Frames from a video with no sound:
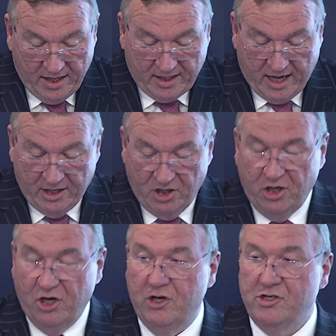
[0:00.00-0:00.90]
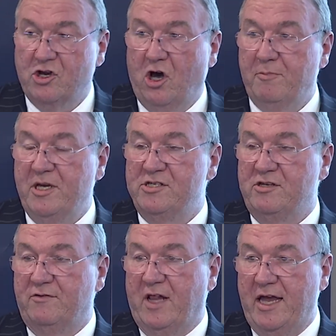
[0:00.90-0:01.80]
Can you use copies
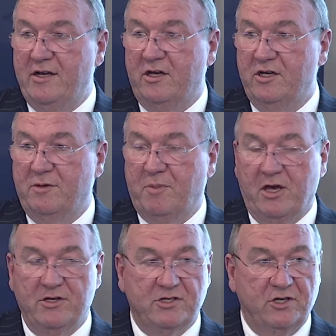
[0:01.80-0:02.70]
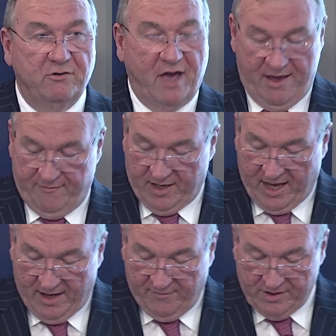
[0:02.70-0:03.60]
of late deposed to
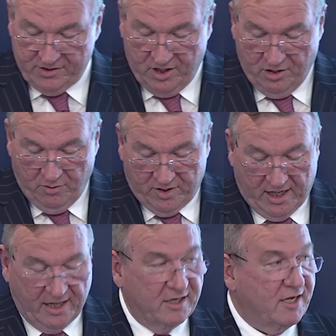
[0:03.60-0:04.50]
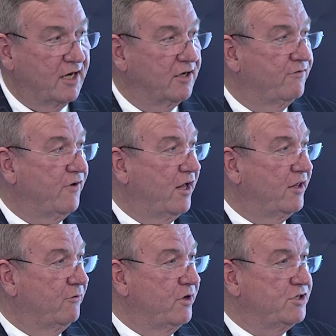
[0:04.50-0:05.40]
affidavits with an undertaking to file the
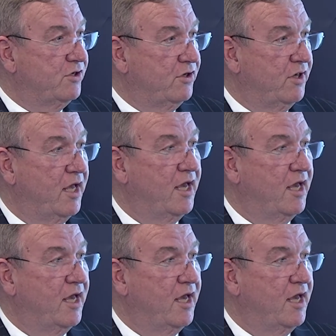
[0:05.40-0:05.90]
original?